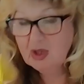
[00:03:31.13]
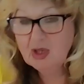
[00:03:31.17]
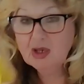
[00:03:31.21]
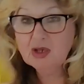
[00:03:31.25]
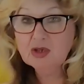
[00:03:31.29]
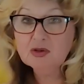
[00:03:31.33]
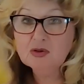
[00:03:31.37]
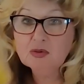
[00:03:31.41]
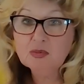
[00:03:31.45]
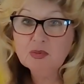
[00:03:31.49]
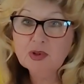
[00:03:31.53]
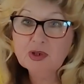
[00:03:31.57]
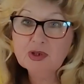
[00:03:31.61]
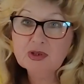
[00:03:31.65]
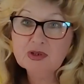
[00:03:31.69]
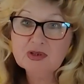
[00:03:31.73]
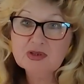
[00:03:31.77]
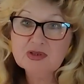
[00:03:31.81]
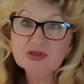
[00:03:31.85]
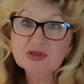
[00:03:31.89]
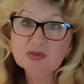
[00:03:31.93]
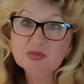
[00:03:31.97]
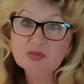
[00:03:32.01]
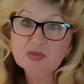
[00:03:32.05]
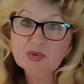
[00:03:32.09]
like to
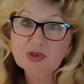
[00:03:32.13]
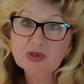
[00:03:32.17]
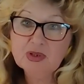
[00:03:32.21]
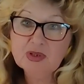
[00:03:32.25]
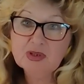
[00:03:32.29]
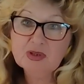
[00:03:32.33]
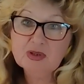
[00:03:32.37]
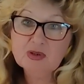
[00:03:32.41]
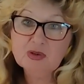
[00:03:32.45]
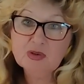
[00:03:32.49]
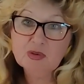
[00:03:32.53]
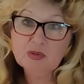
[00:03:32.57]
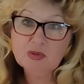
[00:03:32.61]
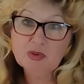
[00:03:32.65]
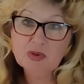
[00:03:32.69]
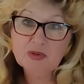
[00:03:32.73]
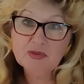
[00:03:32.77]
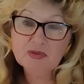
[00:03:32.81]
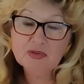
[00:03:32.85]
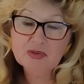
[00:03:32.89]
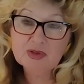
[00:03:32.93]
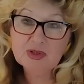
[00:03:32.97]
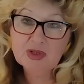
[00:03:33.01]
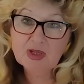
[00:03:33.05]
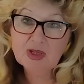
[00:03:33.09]
participate
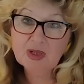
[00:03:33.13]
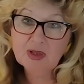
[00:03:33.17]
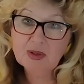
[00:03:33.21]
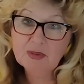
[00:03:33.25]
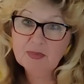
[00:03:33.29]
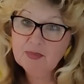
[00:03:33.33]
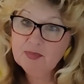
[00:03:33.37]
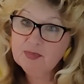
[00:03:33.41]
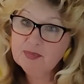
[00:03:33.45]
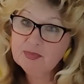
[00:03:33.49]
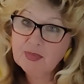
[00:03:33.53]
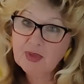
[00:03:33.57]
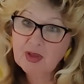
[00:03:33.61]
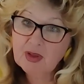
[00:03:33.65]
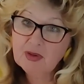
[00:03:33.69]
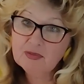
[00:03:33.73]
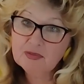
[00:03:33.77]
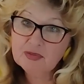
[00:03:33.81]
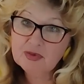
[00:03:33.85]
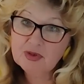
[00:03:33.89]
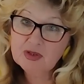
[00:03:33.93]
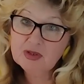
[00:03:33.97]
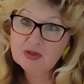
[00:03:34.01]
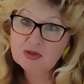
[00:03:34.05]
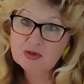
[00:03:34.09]
with the
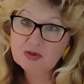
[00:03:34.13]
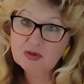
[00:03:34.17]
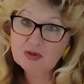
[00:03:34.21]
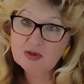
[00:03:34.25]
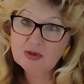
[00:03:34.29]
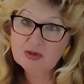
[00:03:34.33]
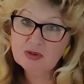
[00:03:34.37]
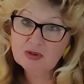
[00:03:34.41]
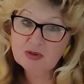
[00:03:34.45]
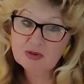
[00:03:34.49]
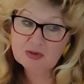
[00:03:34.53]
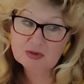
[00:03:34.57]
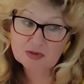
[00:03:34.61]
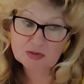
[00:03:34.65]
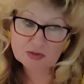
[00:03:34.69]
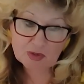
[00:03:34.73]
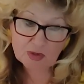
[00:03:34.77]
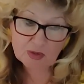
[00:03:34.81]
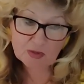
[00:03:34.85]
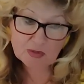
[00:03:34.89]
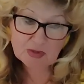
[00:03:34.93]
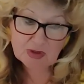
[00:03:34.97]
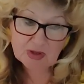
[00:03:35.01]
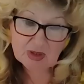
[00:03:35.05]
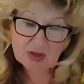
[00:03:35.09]
free
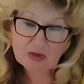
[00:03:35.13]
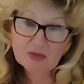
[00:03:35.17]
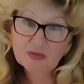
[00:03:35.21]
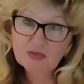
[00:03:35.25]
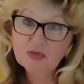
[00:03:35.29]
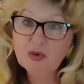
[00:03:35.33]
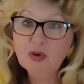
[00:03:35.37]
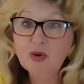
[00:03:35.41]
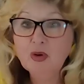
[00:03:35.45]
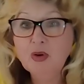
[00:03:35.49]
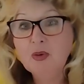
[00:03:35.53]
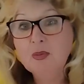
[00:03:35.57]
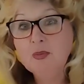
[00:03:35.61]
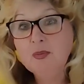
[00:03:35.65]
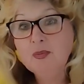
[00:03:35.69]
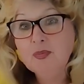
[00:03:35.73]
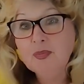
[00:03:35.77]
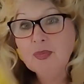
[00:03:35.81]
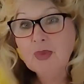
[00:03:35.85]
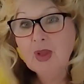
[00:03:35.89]
drawing for